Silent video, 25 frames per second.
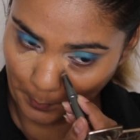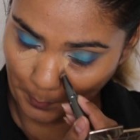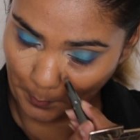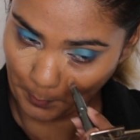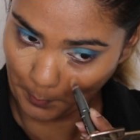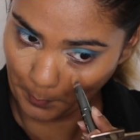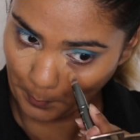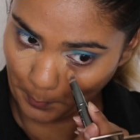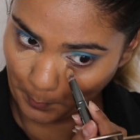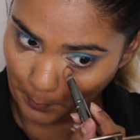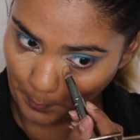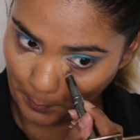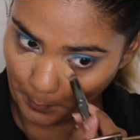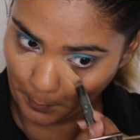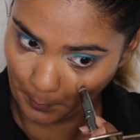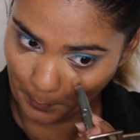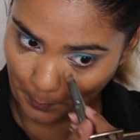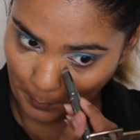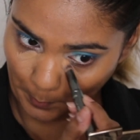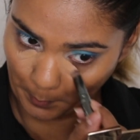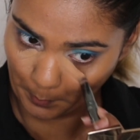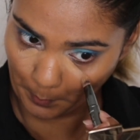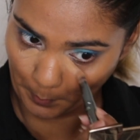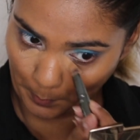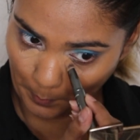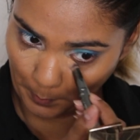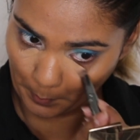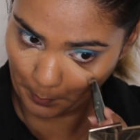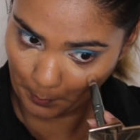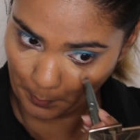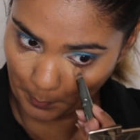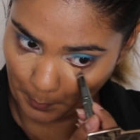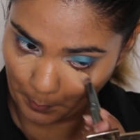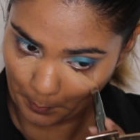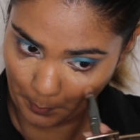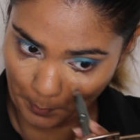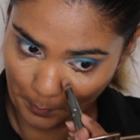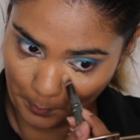shade as well,
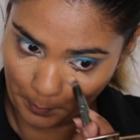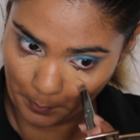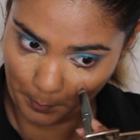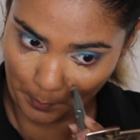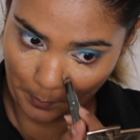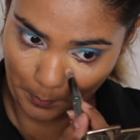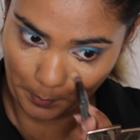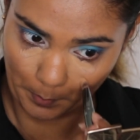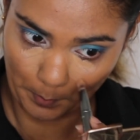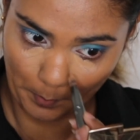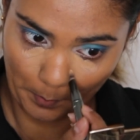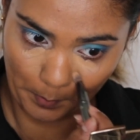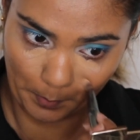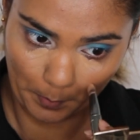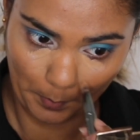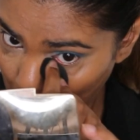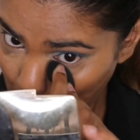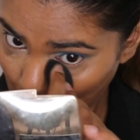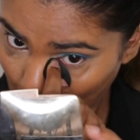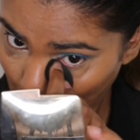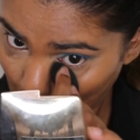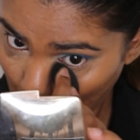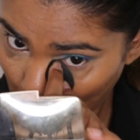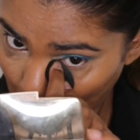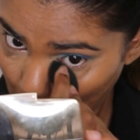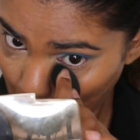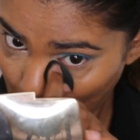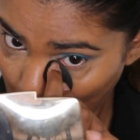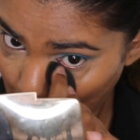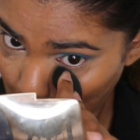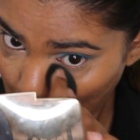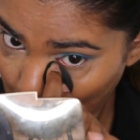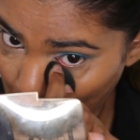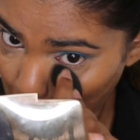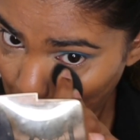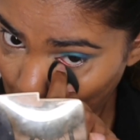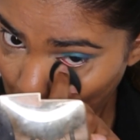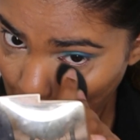and then I went in with
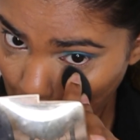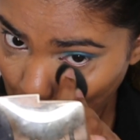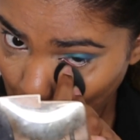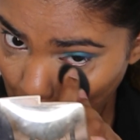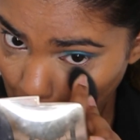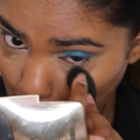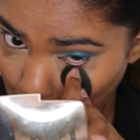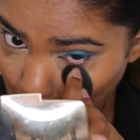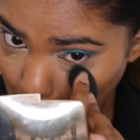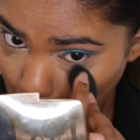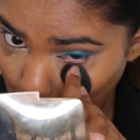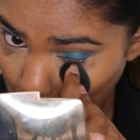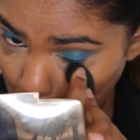more of the medium